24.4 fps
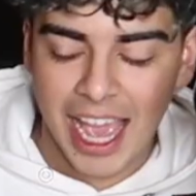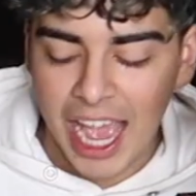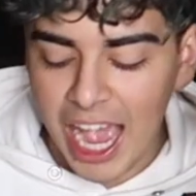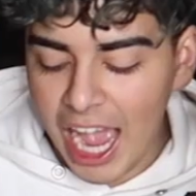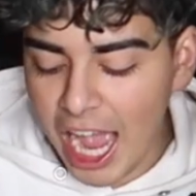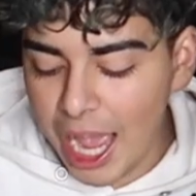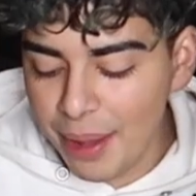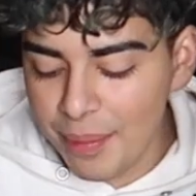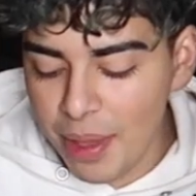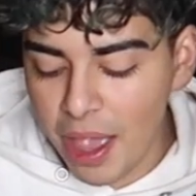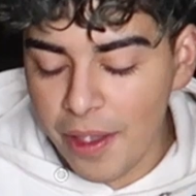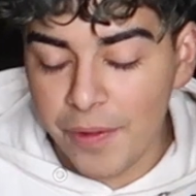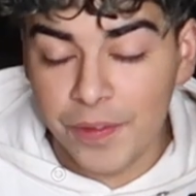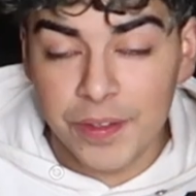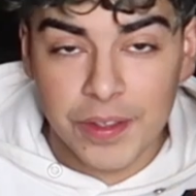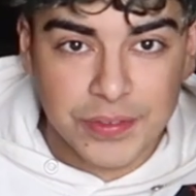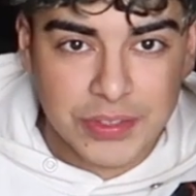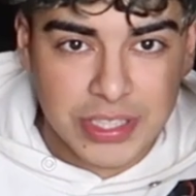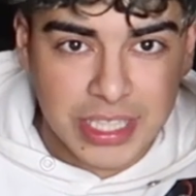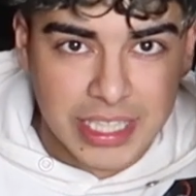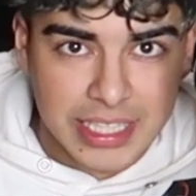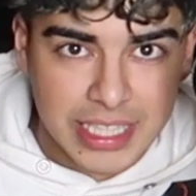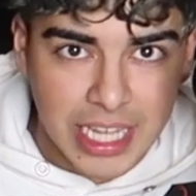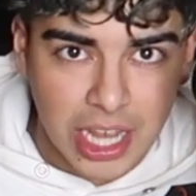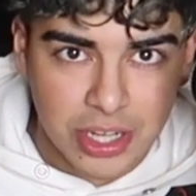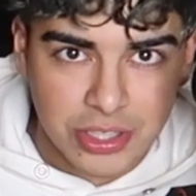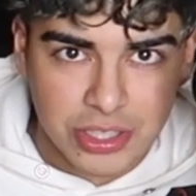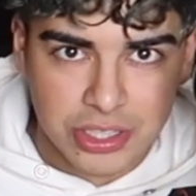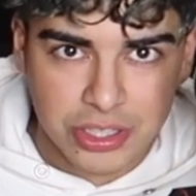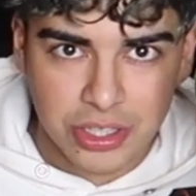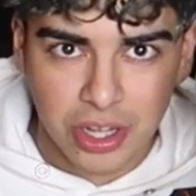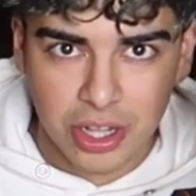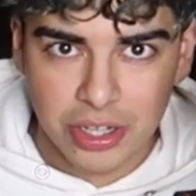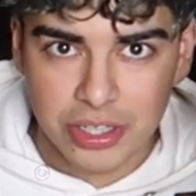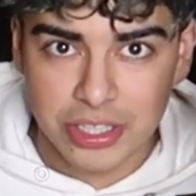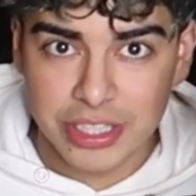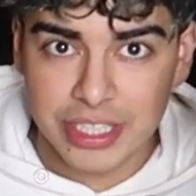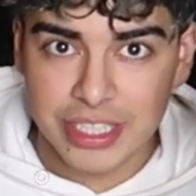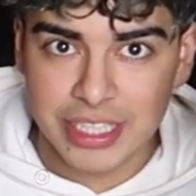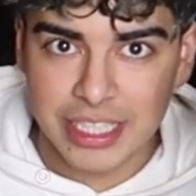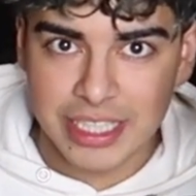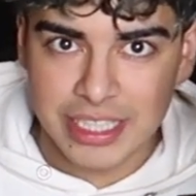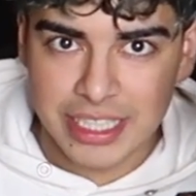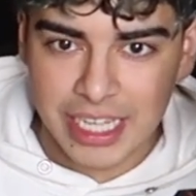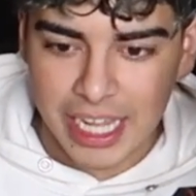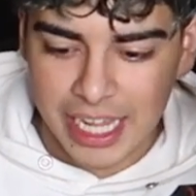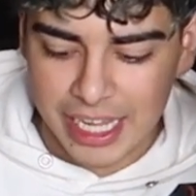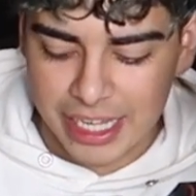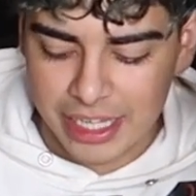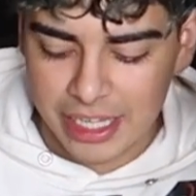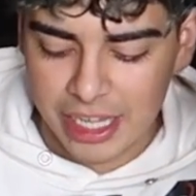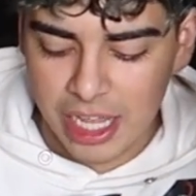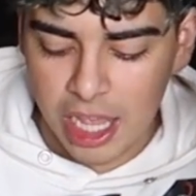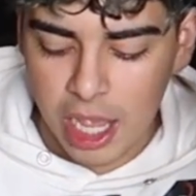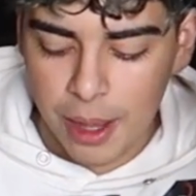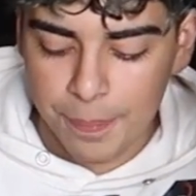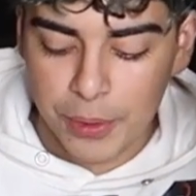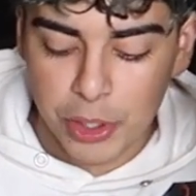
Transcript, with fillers: I'm at $15,000 today,